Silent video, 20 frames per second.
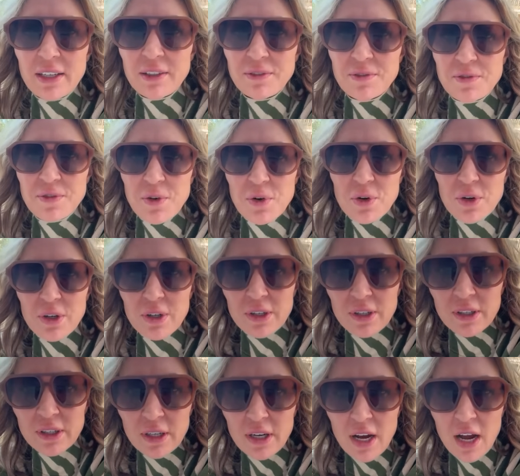
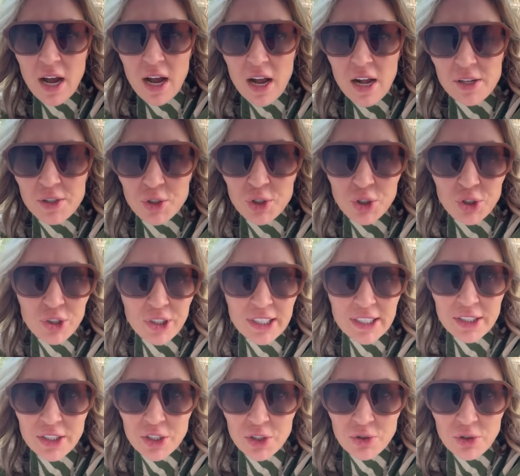for jury
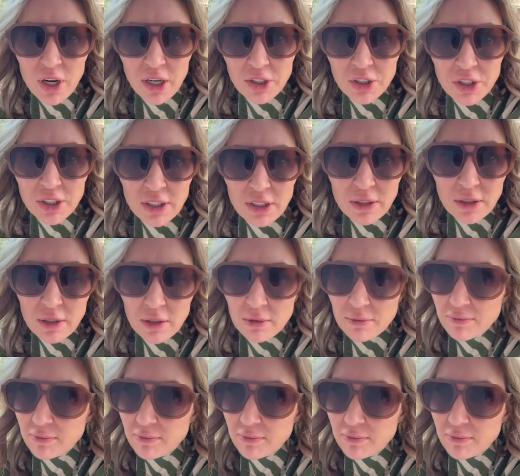instruction.